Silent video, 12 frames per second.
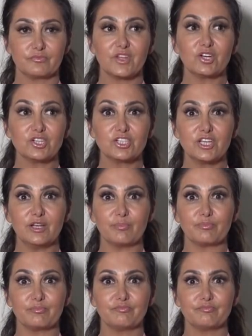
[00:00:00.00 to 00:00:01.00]
They're cheap.
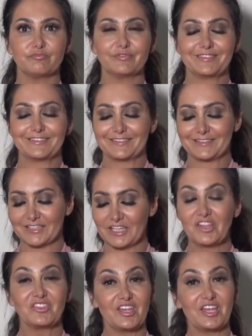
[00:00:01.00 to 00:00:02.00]

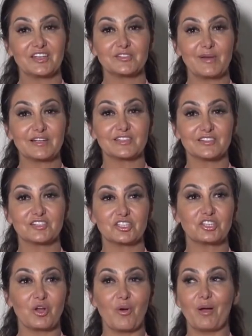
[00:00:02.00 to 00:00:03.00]
They expect us to
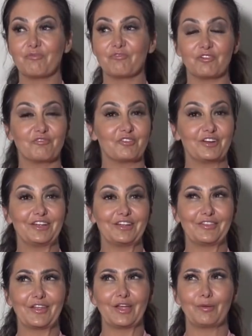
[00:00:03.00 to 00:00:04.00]
show up for free
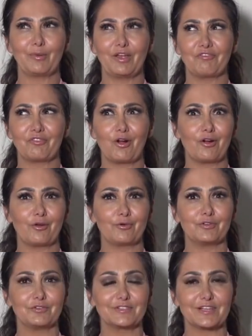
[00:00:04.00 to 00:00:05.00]
and like pay for our own
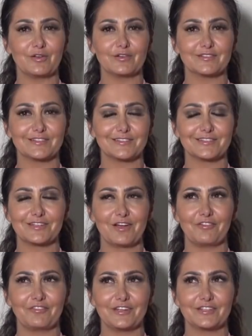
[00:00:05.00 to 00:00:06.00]
hotels and
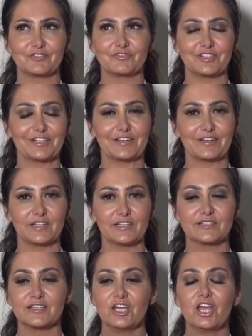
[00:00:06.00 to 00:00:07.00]
stuff, and it's
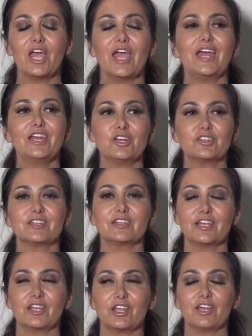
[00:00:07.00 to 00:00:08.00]
ridiculous. And here's the
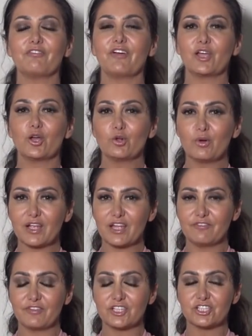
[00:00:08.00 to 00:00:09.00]
thing, like if I go to a
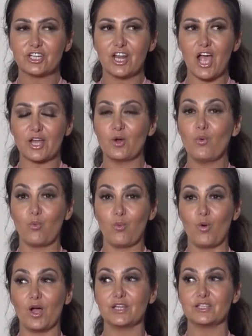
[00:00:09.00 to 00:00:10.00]
convention, I don't
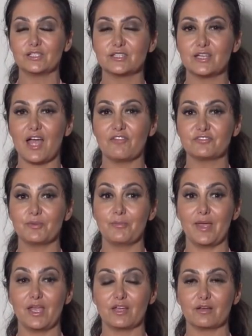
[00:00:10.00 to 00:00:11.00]
want to have to
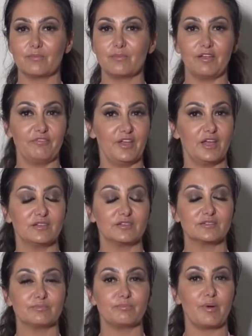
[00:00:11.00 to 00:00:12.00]
make my
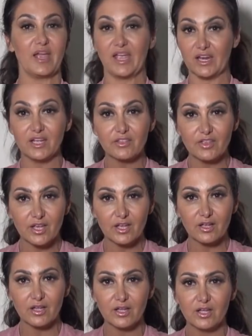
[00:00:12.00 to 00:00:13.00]
fans buy
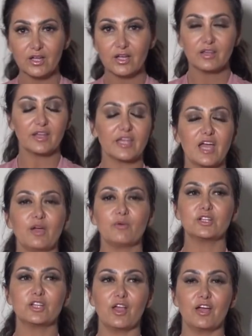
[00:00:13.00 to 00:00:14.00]
anything. Like I
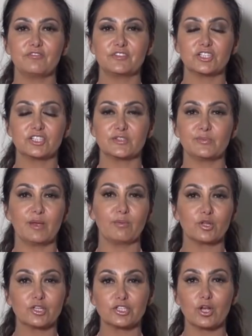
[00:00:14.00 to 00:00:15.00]
would love to just be
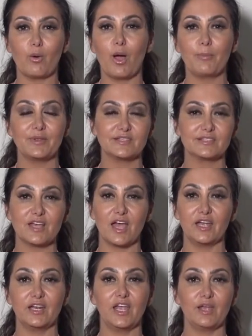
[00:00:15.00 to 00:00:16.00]
able to show up and
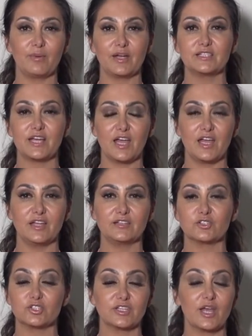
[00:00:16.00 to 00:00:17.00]
sign
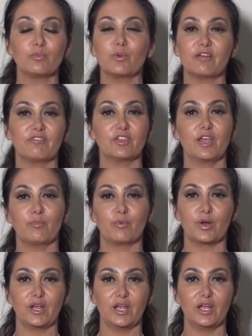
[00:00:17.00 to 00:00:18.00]
8x10s or sign whatever they
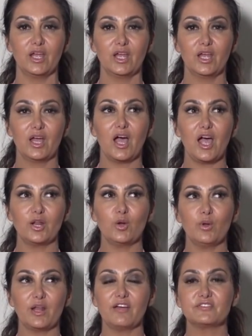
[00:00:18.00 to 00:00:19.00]
bring. I don't
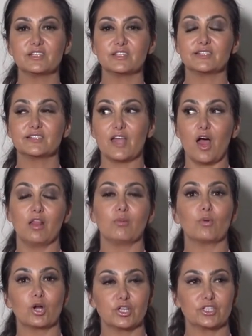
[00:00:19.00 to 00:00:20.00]
want to have to sell
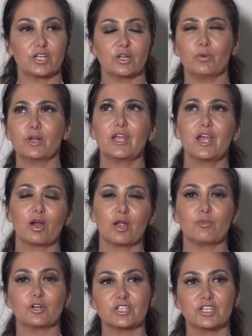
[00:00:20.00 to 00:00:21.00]
merch. I don't want to carry
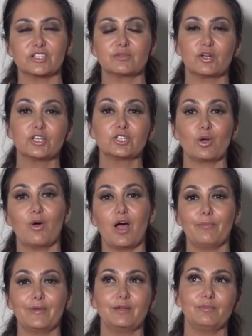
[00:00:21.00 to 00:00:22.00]
merch. I just want to show
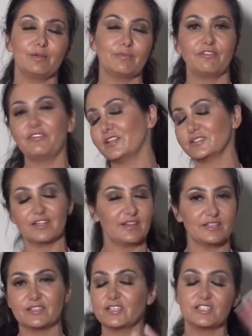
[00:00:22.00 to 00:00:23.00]
up and meet my fans and
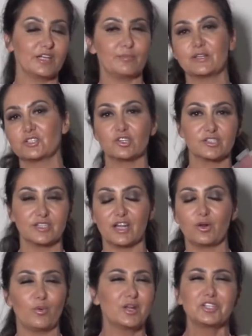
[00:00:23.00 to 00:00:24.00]
that's it, take pictures, and I
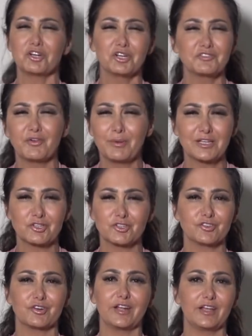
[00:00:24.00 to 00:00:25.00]
don't want to charge for
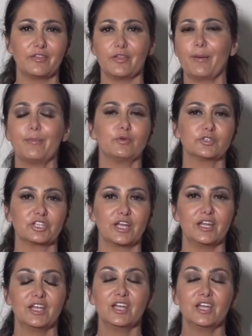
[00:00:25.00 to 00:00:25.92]
pictures or any of that bullshit.